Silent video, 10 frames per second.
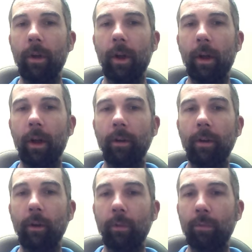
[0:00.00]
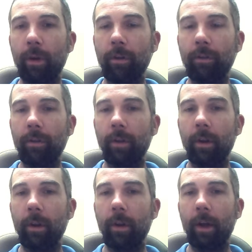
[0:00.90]
uh, Killah Priest,
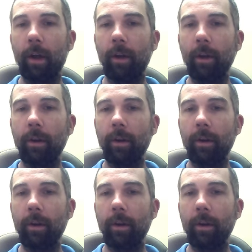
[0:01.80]
uh,